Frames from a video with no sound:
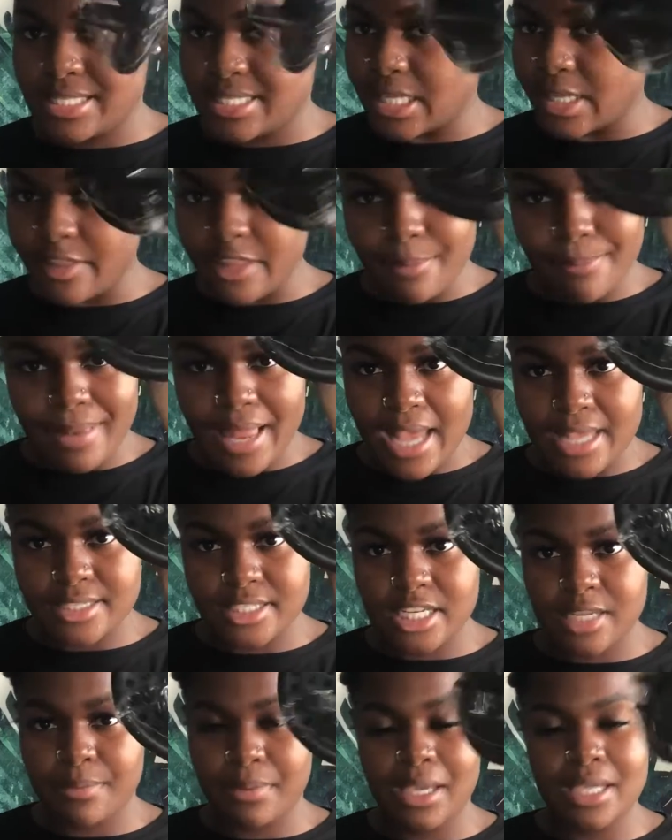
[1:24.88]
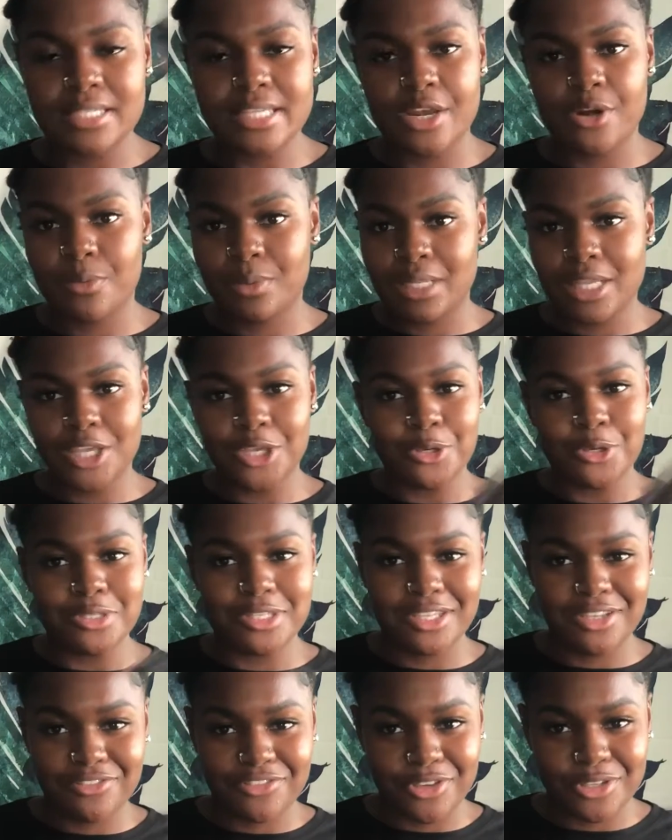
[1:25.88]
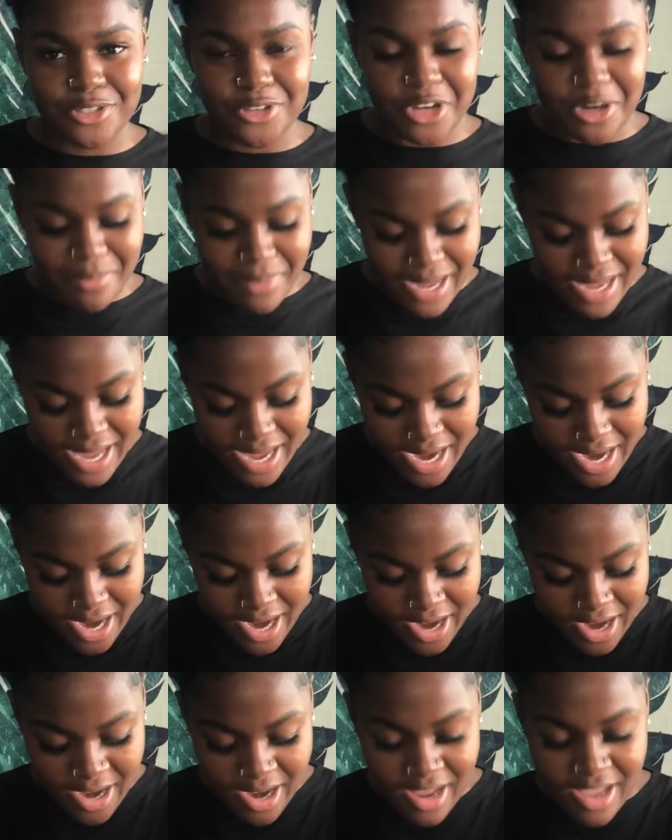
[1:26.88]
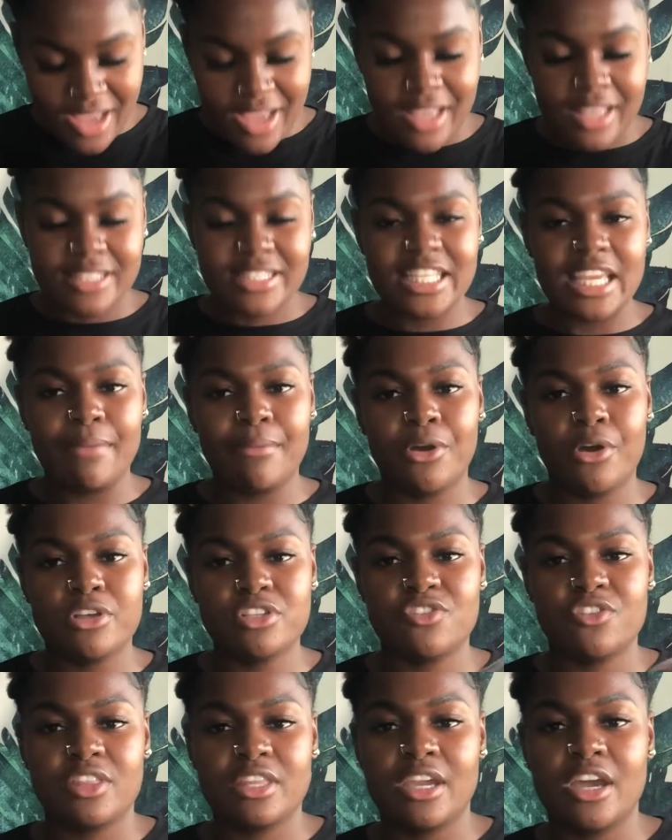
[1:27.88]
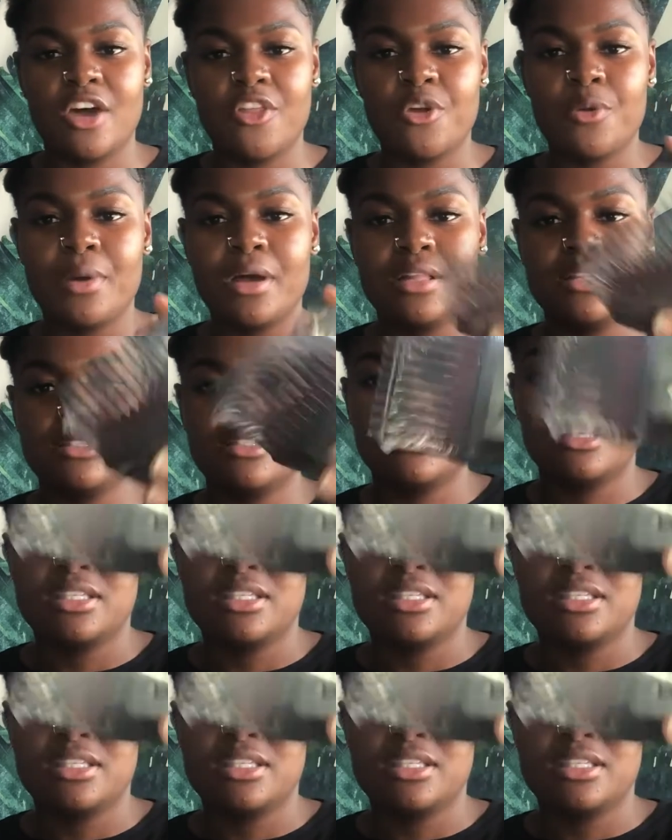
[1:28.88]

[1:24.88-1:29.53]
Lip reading: It's still in the plastic because I don't really use a diffuser on my hair. Same goes for the other ones.